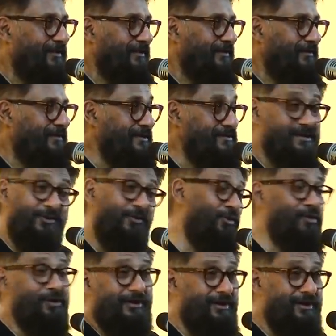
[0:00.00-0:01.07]
They say,
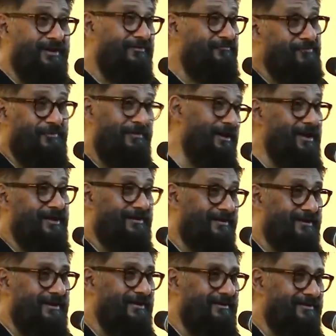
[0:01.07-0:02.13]
oh, Indian women are
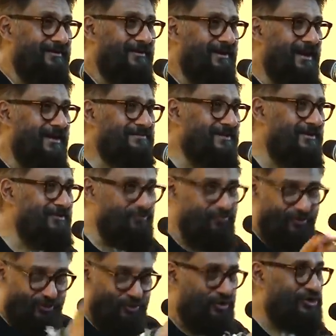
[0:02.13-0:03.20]
great. I said, you
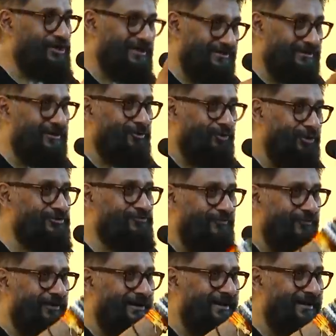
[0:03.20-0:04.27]
want to change the roles for
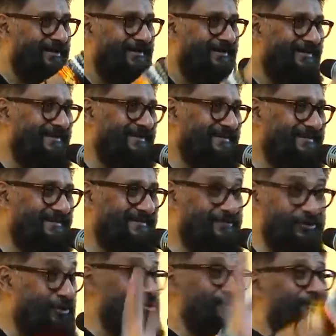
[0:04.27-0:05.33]
one day? They
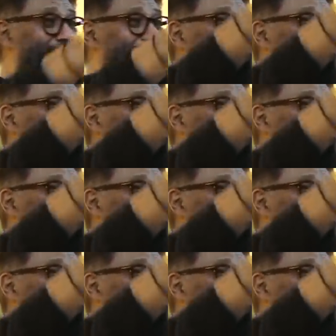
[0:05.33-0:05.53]
said, no,